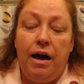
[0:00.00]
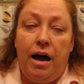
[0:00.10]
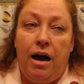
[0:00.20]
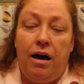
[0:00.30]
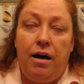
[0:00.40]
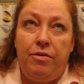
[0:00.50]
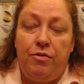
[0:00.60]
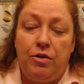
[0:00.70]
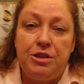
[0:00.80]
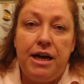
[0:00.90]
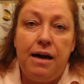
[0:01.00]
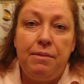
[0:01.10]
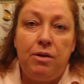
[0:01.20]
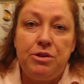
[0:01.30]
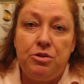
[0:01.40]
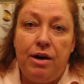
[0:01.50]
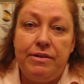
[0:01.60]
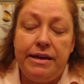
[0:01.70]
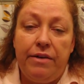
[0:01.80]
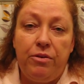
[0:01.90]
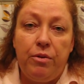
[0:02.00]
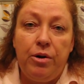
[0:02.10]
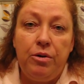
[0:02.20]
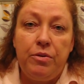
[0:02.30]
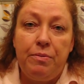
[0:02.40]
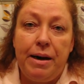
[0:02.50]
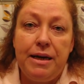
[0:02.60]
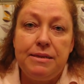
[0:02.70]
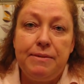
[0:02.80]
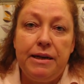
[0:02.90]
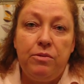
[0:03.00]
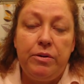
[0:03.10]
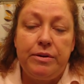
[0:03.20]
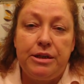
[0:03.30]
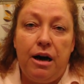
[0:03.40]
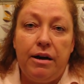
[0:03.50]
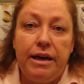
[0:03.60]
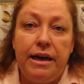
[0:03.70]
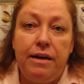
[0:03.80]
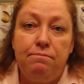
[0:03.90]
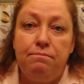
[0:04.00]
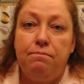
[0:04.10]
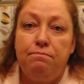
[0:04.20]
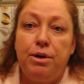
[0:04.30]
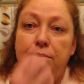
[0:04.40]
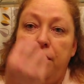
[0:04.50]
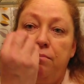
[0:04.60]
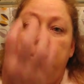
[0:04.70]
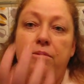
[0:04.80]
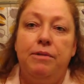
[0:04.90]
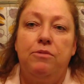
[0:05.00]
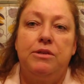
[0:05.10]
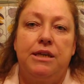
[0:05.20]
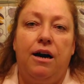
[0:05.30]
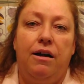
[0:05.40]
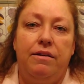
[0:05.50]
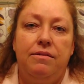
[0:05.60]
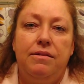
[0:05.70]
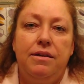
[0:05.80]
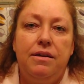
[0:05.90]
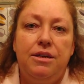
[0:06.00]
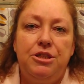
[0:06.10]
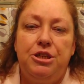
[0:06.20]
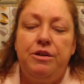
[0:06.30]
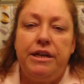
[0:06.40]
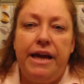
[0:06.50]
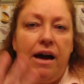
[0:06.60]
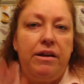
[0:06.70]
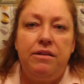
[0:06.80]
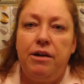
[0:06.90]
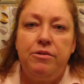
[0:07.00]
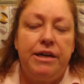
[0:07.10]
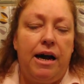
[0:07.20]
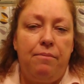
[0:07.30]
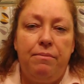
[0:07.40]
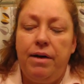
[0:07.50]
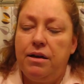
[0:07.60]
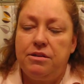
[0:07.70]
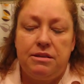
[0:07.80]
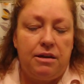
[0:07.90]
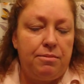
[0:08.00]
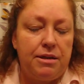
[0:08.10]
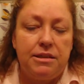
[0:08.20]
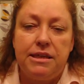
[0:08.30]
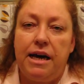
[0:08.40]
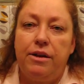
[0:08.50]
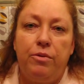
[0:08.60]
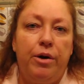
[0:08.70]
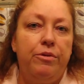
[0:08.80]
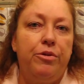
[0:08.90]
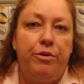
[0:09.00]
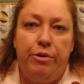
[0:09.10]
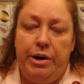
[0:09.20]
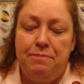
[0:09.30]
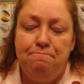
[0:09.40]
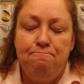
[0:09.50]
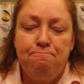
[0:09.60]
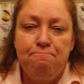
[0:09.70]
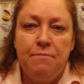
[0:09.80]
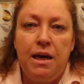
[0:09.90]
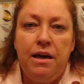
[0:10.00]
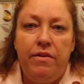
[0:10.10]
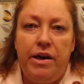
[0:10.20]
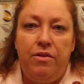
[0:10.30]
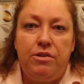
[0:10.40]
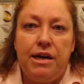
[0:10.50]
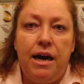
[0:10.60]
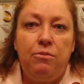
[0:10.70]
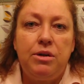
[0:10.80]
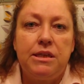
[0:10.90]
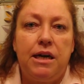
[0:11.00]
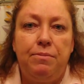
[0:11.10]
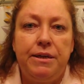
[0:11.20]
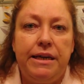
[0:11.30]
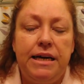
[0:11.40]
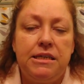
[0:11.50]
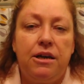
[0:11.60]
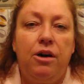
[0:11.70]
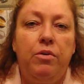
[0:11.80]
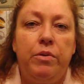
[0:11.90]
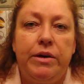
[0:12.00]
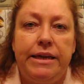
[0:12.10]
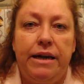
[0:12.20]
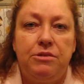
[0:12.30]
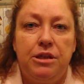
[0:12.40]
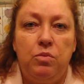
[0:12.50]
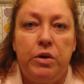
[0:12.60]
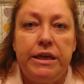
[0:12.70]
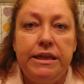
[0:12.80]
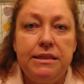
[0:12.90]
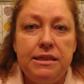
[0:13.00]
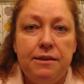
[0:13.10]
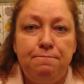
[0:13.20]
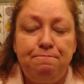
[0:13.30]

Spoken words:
the first time I was driving down the road with my husband and we were talking, and boom, boom, boom, it was gone. Chewed it down in no time, stopped on the side of the road and threw up. The other time was a couple of days ago. We went down to the Woodlands.